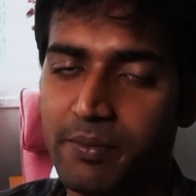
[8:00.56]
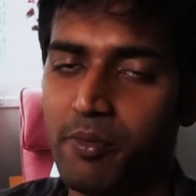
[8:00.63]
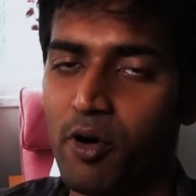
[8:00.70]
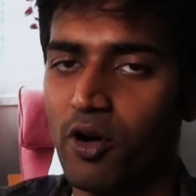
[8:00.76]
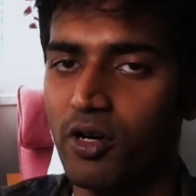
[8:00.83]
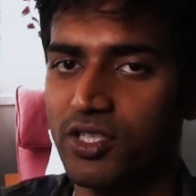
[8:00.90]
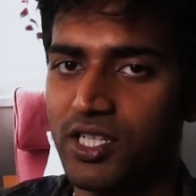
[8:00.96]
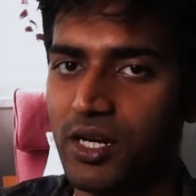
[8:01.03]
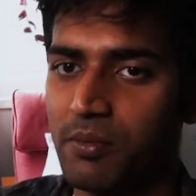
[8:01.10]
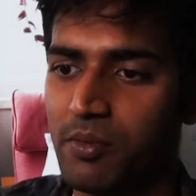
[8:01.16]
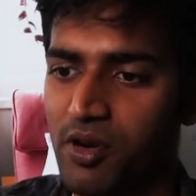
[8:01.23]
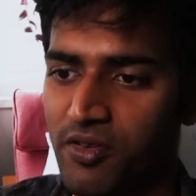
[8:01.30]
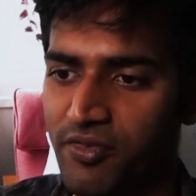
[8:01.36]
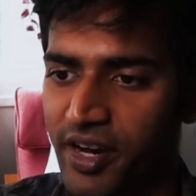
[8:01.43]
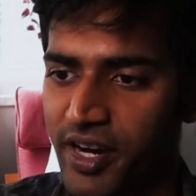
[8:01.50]
epochs
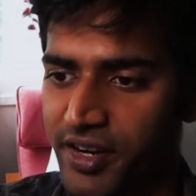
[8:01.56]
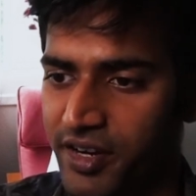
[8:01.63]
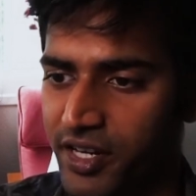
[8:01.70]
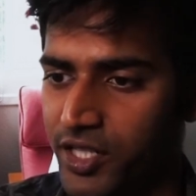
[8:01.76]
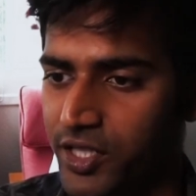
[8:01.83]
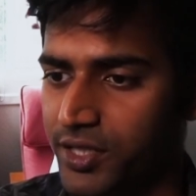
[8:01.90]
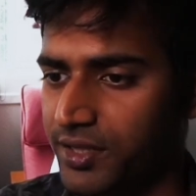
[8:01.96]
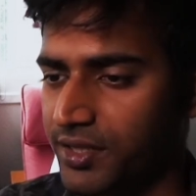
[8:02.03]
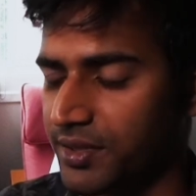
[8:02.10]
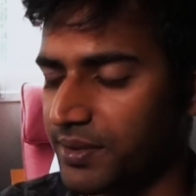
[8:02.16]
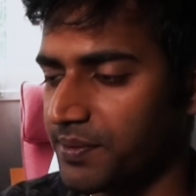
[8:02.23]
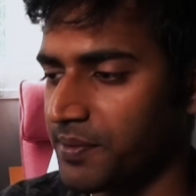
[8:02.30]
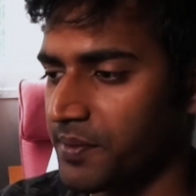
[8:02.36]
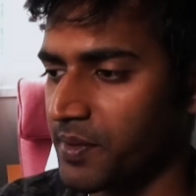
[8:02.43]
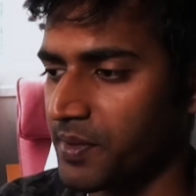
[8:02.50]
number of iterations.